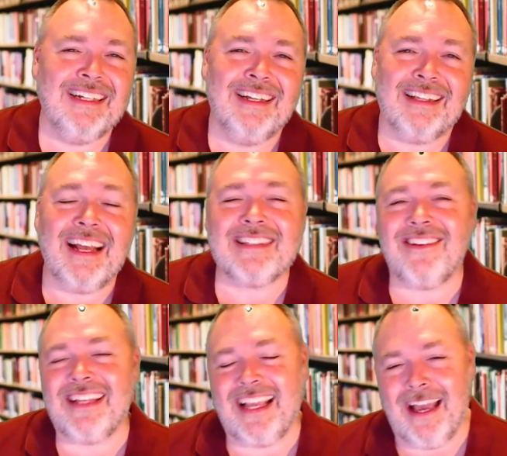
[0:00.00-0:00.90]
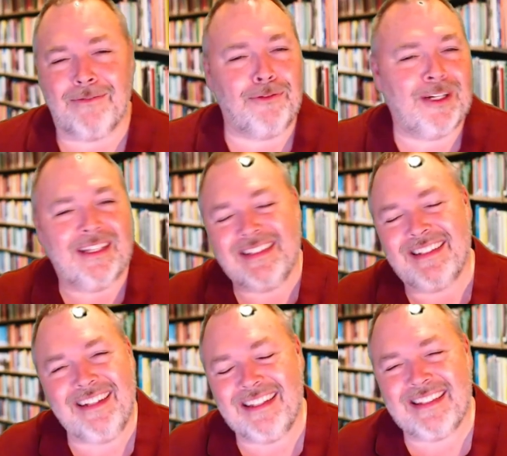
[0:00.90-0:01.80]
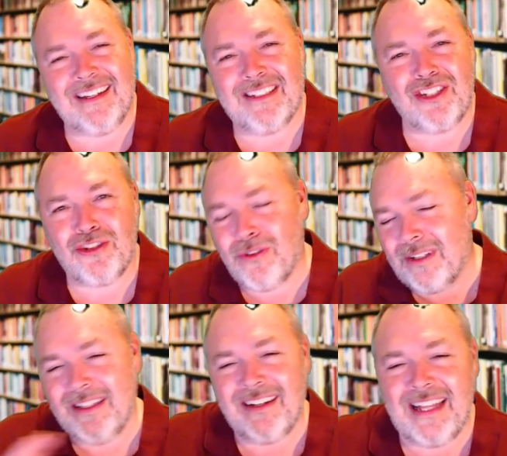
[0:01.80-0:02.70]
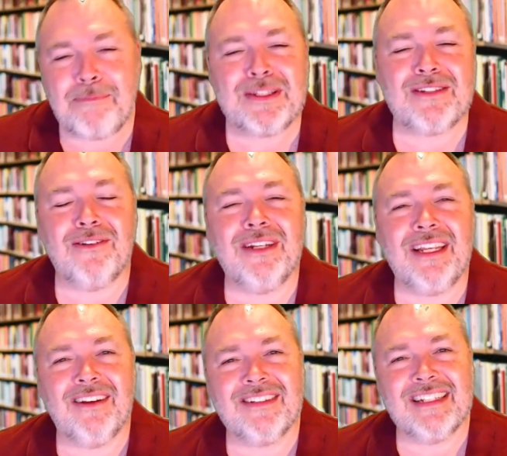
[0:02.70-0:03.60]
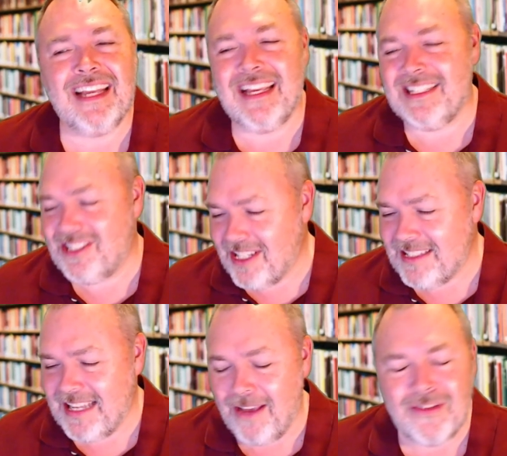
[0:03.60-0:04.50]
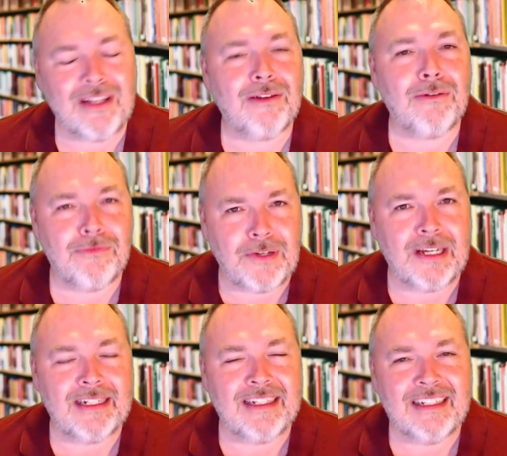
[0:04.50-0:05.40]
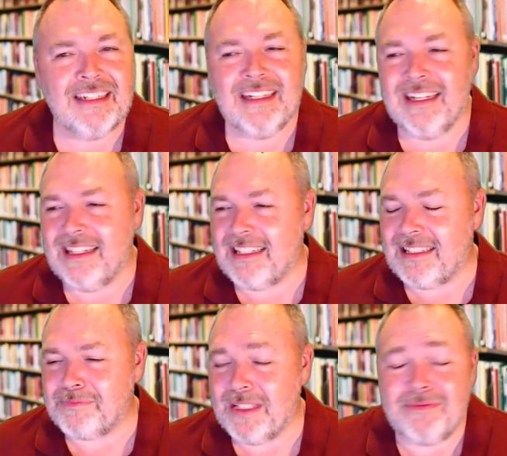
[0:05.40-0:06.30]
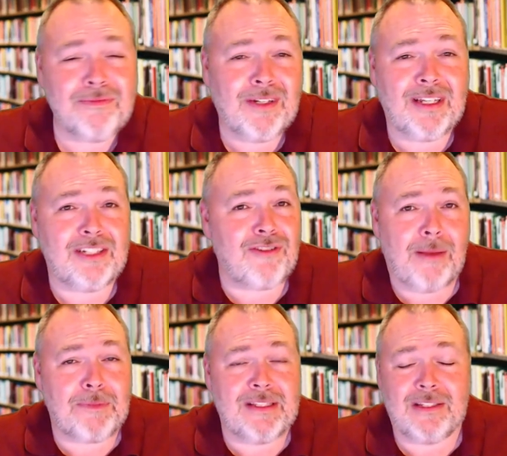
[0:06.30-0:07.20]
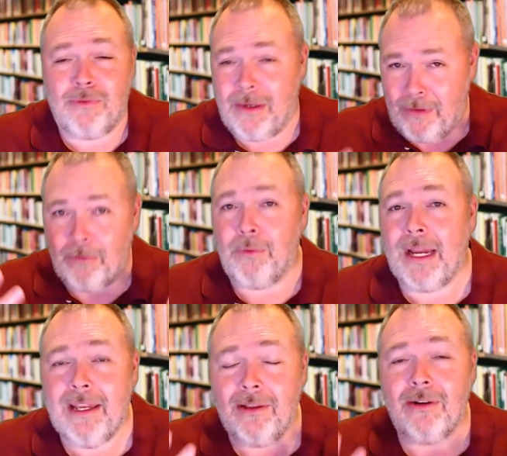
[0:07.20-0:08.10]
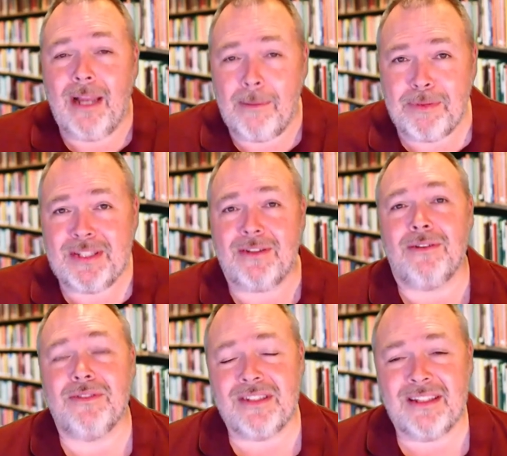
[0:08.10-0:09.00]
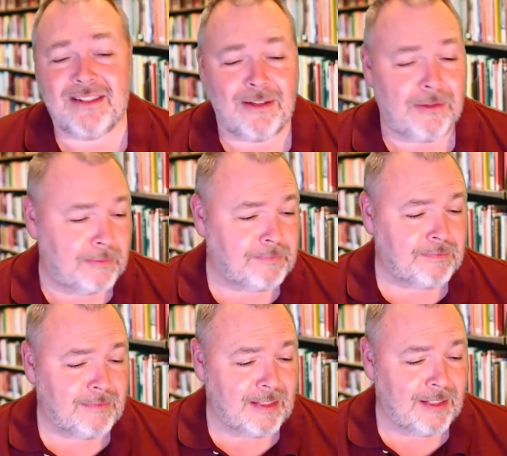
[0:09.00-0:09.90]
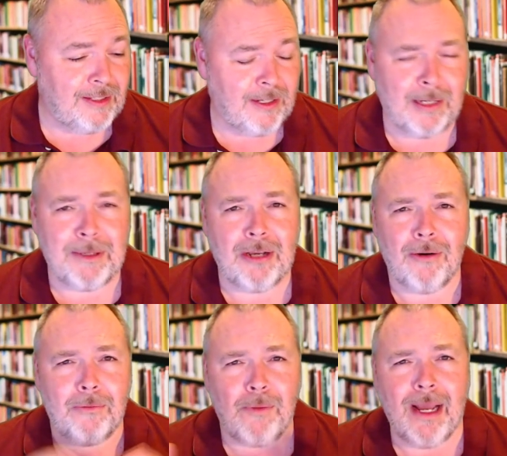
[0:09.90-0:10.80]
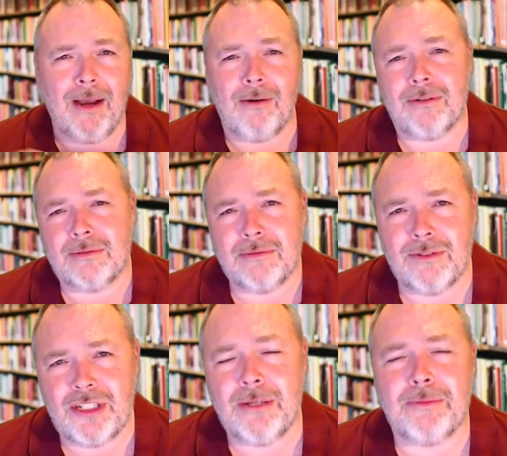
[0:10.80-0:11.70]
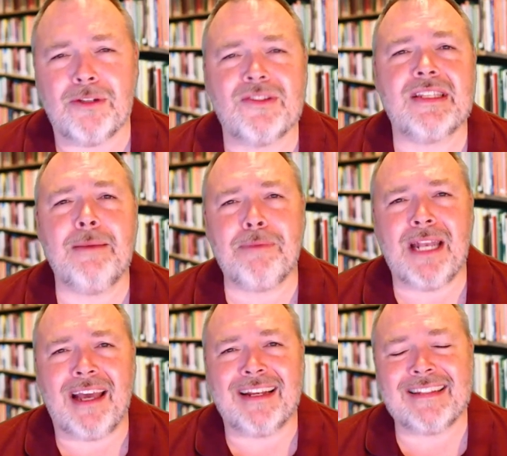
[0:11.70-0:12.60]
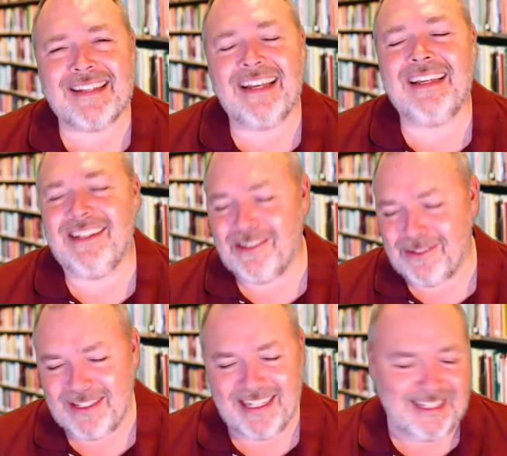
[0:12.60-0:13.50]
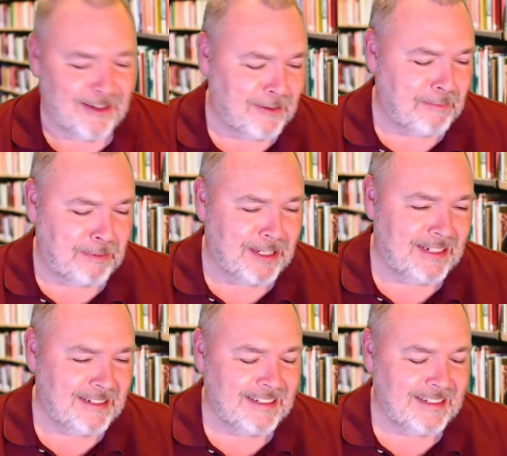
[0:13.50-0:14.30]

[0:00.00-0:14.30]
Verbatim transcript: that's all I got for you. So it's a short little episode here today, just having a little fun. Um, the, we're going to drop this as one of our regular episodes. So you're going to be going, wow, Jim, you're skimping on us. I know, I know. But